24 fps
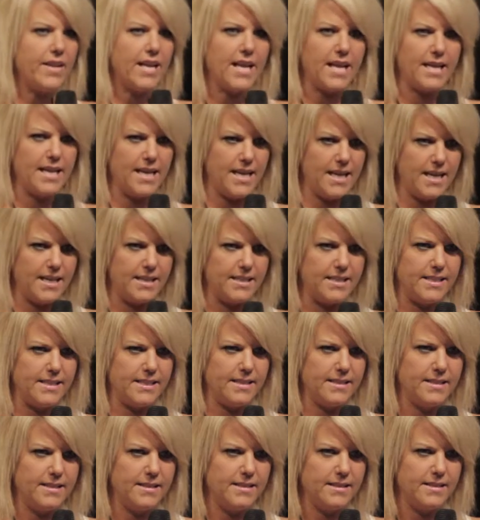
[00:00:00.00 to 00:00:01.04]
had kids.
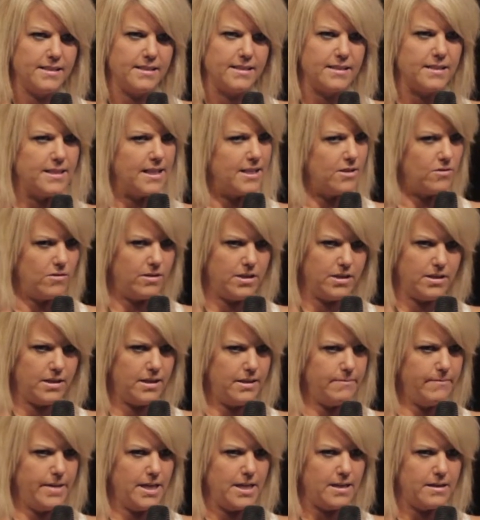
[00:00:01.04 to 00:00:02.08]
They don't look
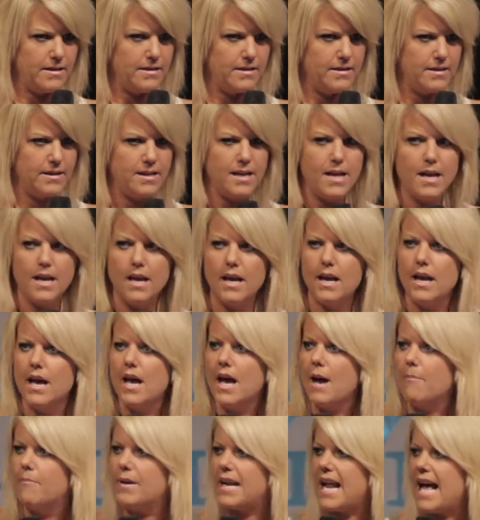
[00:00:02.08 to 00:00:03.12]
like me.
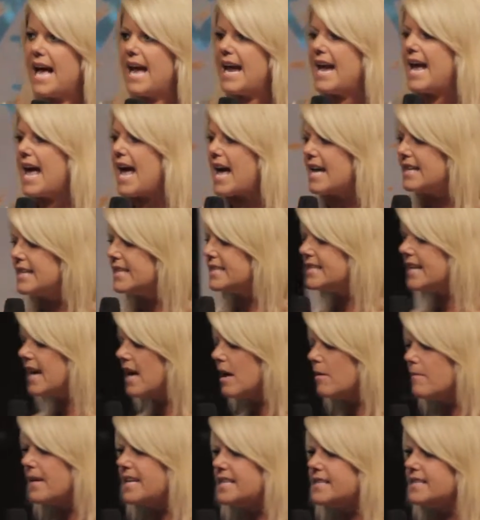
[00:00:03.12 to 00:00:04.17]
But I had to
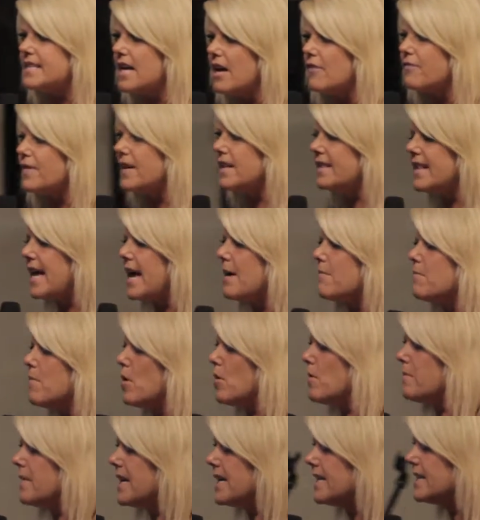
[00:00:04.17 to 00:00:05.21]
tell myself in that
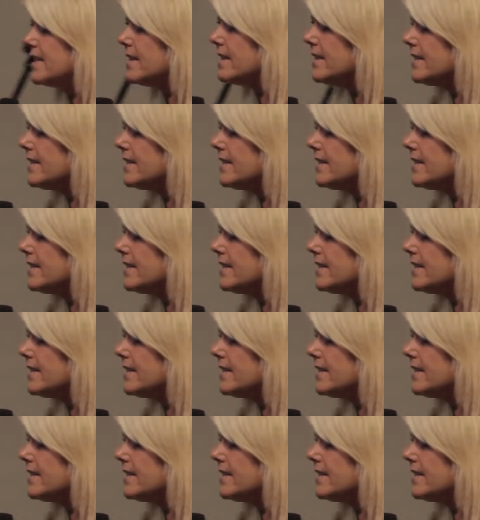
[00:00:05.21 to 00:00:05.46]
moment,